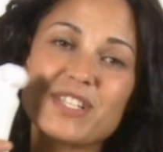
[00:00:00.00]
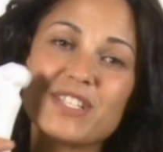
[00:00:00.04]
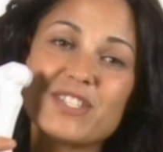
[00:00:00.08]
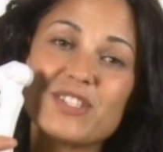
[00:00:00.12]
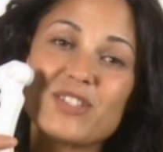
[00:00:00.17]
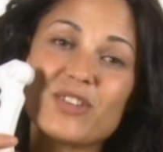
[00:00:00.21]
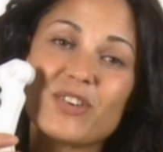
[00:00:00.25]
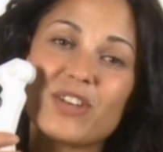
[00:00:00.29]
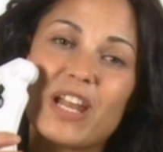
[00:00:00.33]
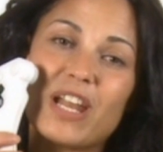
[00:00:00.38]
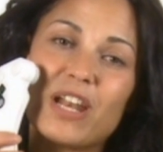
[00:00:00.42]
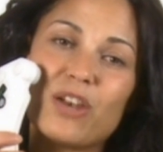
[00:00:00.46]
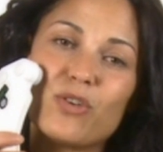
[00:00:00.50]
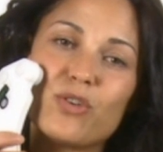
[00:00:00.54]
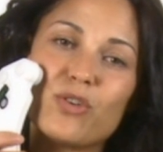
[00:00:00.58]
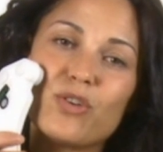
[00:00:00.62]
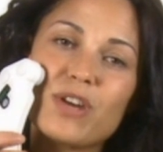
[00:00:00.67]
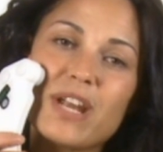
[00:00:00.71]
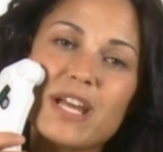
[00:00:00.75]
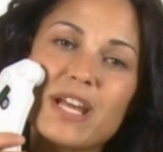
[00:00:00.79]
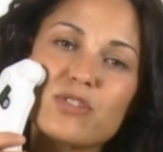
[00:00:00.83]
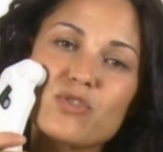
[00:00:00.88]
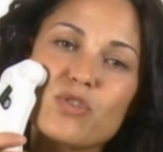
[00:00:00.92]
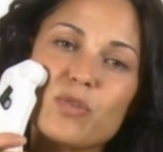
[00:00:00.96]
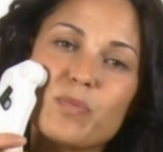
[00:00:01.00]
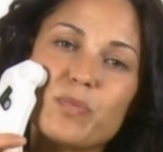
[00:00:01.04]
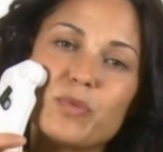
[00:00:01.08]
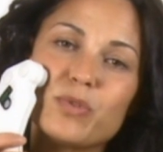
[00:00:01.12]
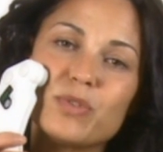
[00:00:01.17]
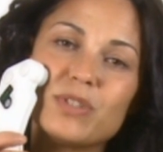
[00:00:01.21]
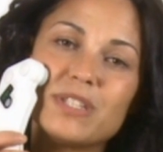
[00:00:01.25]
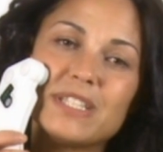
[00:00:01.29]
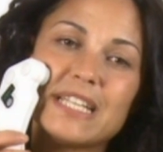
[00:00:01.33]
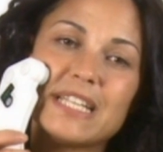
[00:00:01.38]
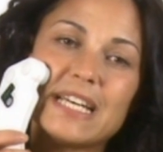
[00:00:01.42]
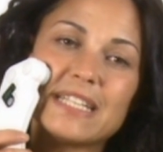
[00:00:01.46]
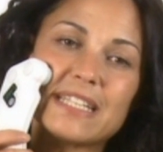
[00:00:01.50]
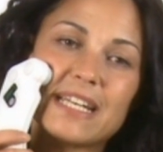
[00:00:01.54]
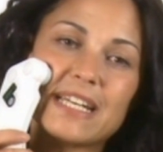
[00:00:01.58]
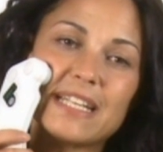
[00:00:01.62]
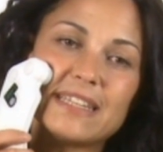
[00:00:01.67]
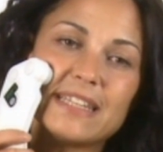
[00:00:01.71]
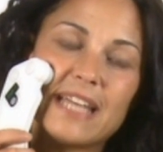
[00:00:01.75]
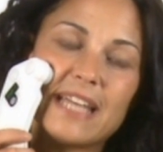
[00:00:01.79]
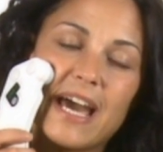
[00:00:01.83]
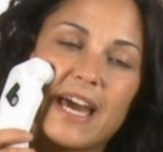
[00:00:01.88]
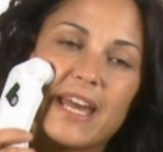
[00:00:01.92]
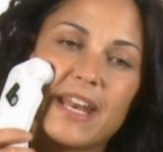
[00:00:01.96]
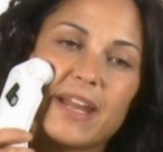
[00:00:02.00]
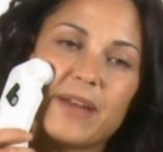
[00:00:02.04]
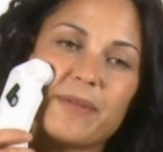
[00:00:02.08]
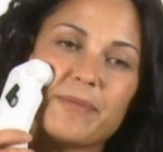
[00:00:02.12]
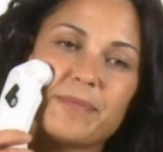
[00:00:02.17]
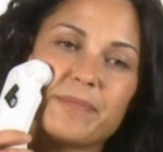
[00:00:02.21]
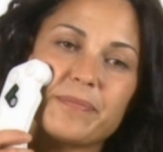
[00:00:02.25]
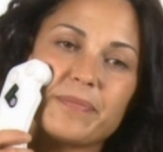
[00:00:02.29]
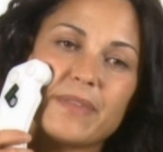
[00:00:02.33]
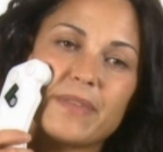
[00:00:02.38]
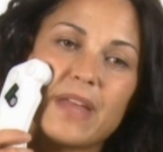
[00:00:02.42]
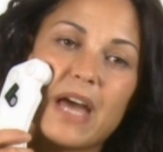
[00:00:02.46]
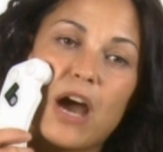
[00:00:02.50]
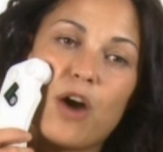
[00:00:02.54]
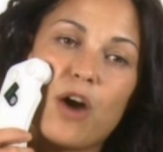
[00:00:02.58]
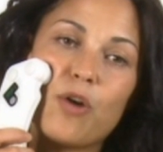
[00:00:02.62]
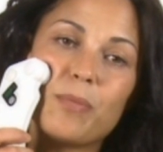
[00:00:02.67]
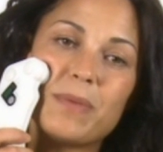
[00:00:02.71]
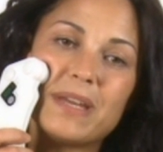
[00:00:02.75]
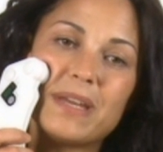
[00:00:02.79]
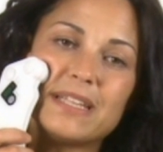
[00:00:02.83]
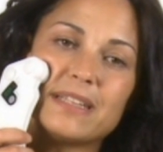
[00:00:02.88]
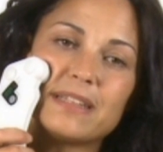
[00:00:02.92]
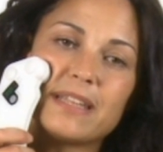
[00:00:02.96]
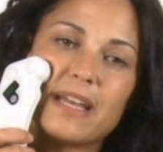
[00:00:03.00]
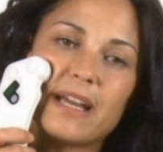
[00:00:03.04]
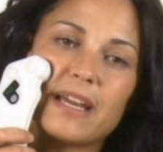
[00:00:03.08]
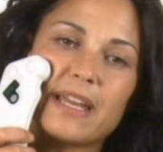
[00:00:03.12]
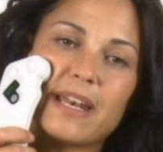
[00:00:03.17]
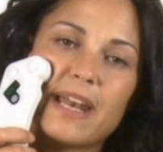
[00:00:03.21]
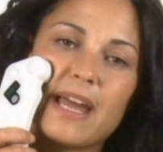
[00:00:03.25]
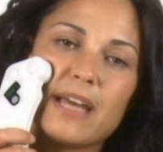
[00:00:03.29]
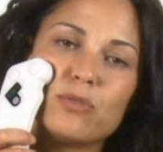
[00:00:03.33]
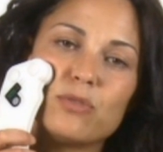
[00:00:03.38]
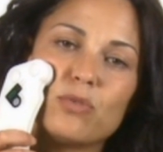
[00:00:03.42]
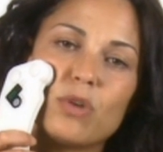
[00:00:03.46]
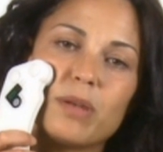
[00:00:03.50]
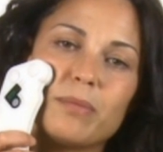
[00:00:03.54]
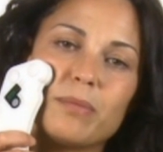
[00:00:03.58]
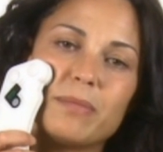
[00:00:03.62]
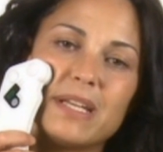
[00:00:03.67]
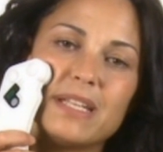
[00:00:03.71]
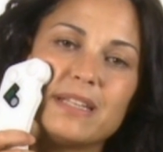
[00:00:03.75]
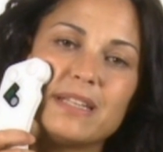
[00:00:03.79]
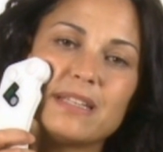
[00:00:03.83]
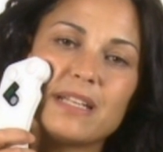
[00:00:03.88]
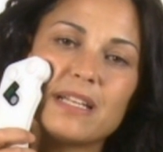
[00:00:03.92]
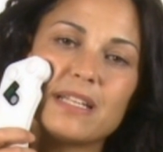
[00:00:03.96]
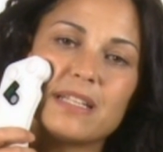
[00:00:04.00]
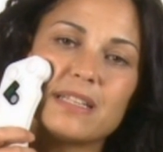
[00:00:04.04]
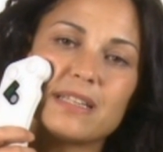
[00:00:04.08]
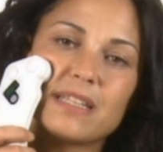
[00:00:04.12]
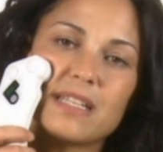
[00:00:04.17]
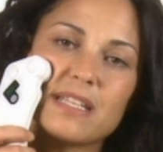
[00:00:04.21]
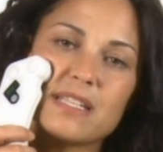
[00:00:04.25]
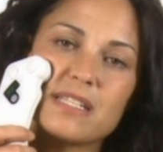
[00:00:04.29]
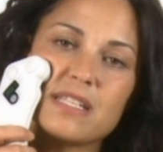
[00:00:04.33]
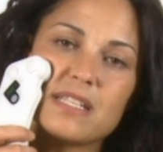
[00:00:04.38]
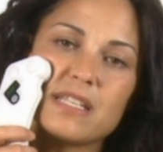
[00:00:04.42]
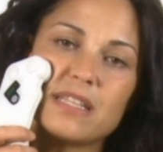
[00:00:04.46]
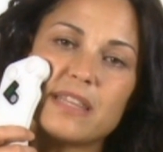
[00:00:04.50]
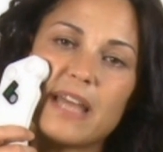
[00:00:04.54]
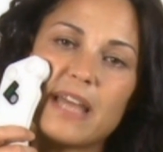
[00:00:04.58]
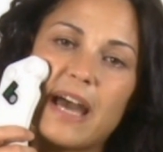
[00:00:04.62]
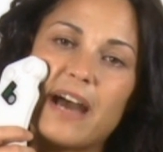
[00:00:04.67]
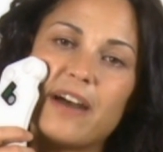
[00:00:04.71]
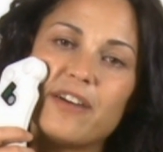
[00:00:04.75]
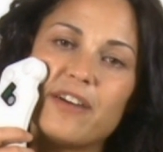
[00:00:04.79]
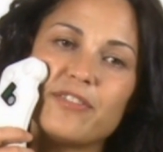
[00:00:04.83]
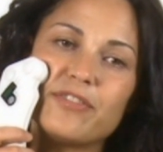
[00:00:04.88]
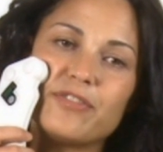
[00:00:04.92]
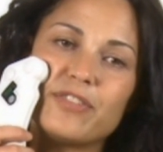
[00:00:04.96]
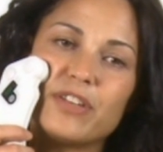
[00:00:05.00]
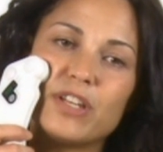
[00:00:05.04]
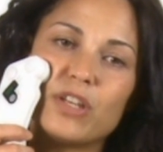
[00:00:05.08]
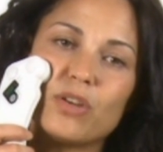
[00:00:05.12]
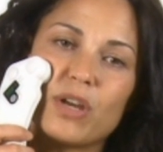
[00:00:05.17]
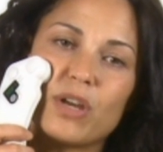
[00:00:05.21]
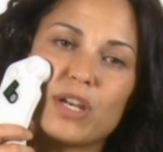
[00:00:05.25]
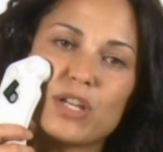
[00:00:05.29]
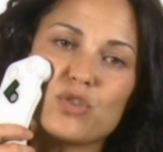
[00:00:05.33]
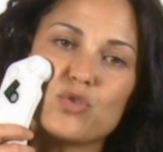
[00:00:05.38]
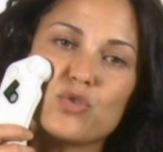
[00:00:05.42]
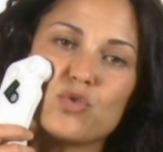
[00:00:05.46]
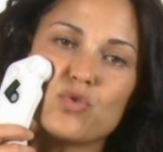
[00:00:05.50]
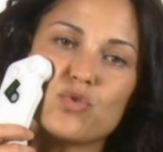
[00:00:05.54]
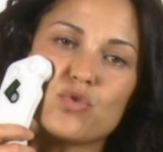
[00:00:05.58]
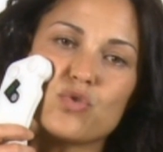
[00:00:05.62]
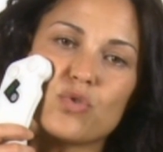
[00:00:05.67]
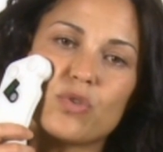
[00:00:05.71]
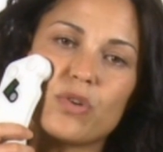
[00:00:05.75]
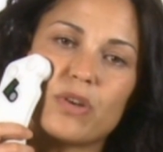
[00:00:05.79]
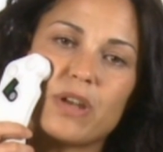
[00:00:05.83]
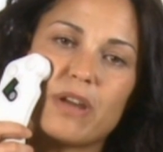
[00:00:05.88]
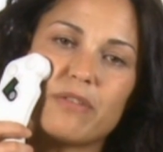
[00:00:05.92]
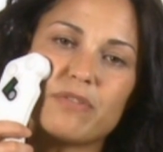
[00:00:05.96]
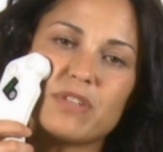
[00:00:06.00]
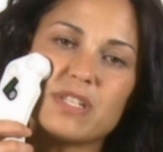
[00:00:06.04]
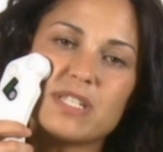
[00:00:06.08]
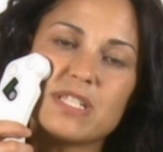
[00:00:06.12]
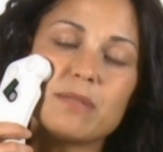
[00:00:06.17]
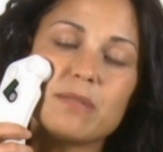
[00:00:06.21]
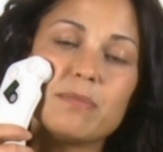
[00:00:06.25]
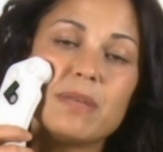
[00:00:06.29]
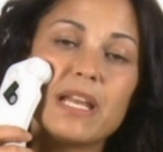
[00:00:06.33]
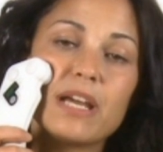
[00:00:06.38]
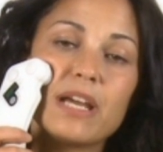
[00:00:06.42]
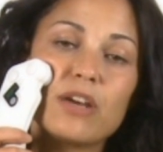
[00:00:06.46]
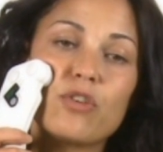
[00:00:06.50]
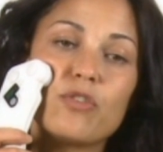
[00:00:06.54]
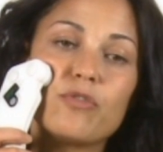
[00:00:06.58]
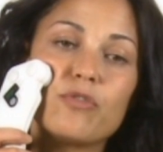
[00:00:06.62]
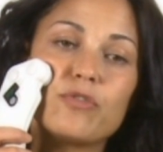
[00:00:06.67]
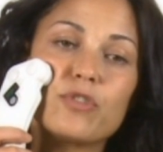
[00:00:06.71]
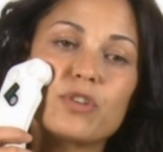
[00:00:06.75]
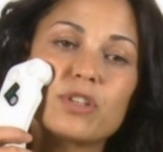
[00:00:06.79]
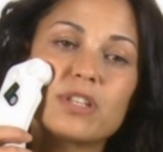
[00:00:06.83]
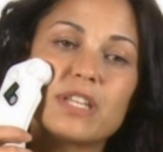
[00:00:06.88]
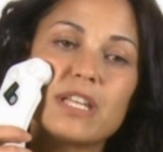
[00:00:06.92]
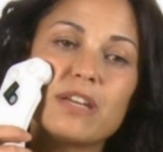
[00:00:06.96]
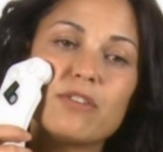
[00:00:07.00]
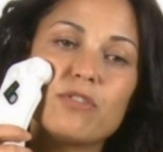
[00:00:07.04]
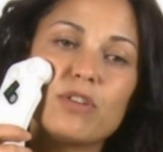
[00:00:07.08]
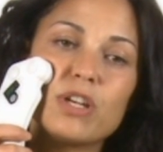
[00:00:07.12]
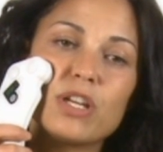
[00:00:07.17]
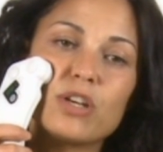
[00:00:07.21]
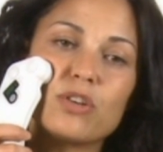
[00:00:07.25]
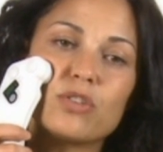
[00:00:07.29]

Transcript: Now position it on the points to treat. Increase the intensity gradually until reaching a visible, comfortable contraction.